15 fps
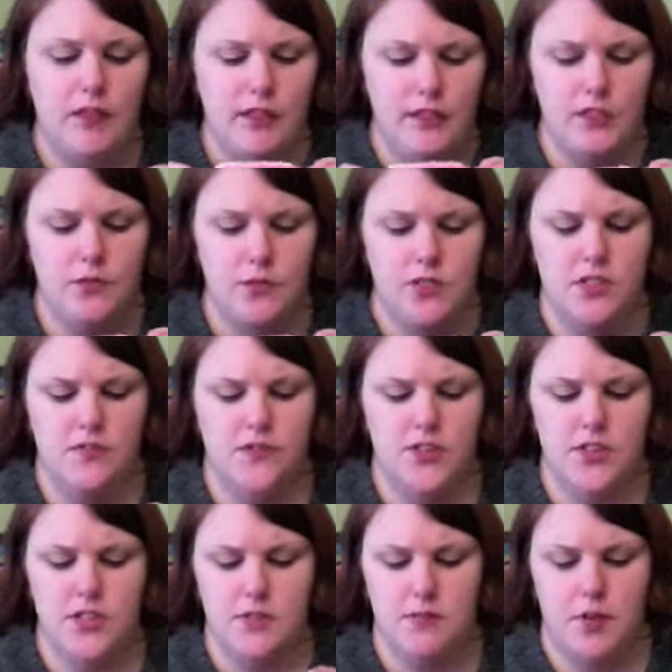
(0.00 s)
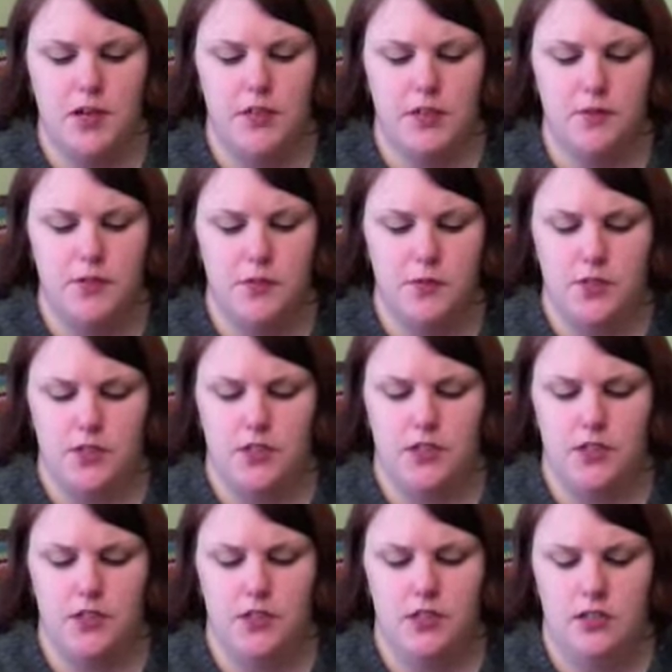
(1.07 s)
This was the first month, which was
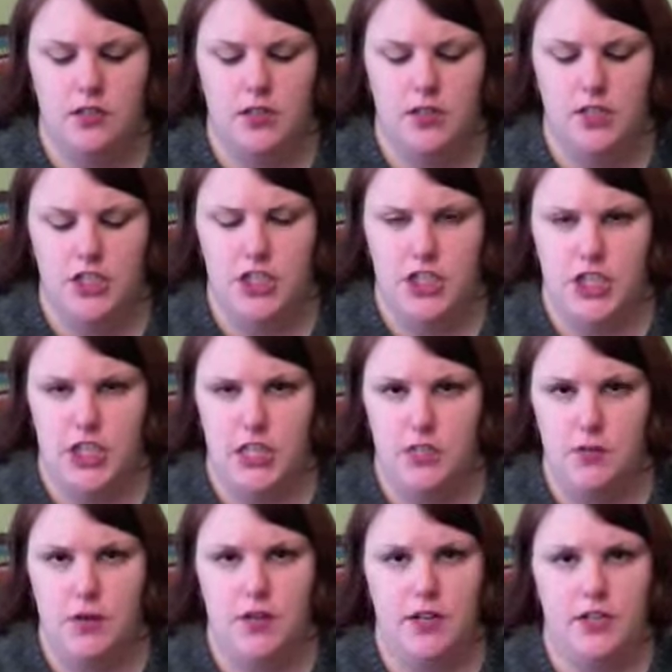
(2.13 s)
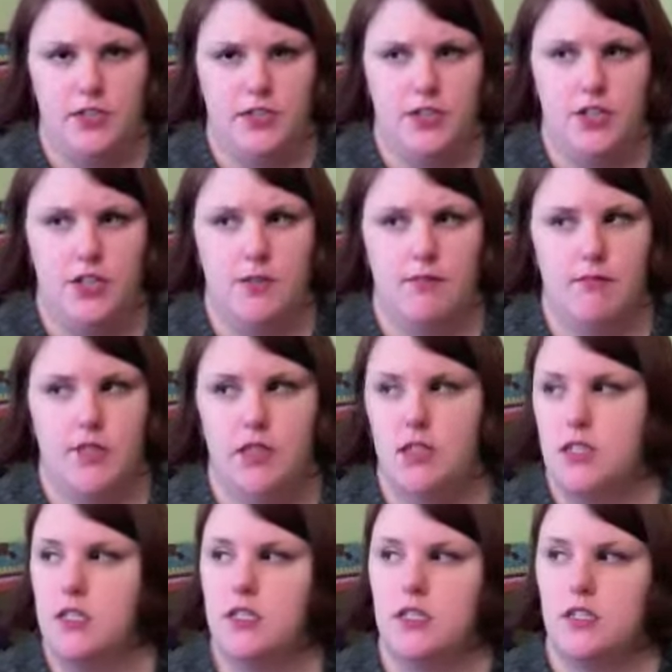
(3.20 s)
January's
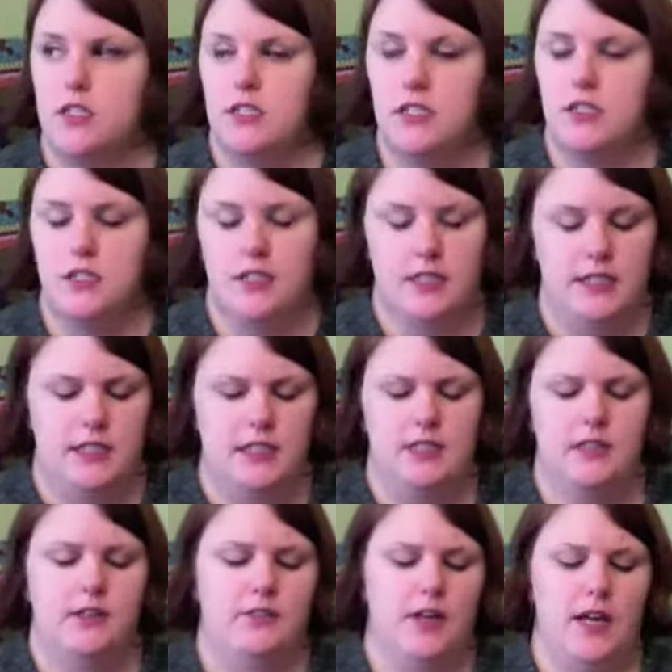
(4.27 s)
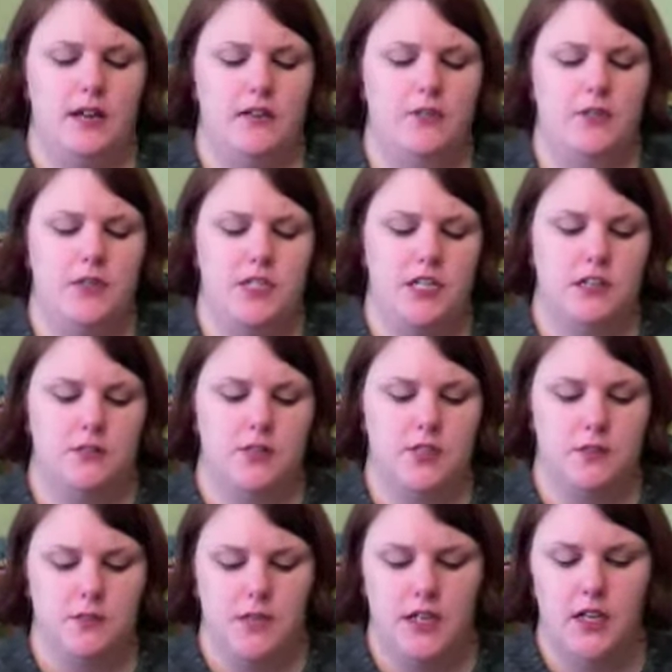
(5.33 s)
shipment. Yeah, it had to have been January's
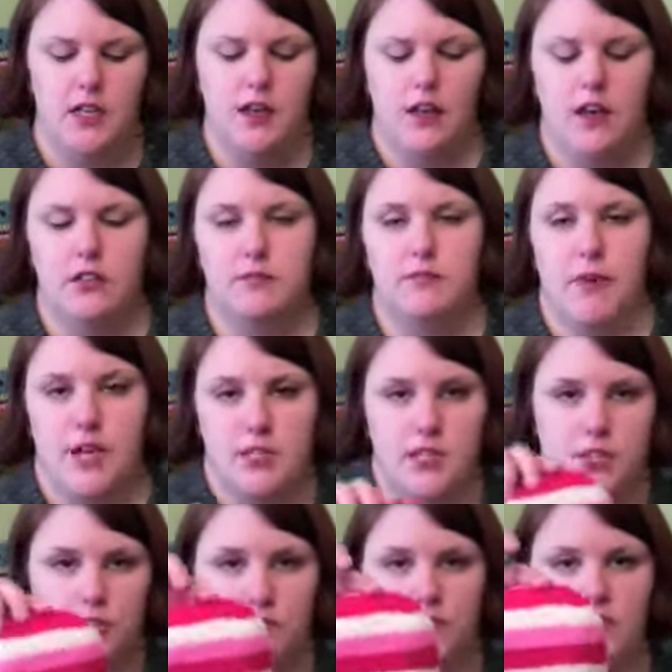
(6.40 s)
shipment. Called Monster of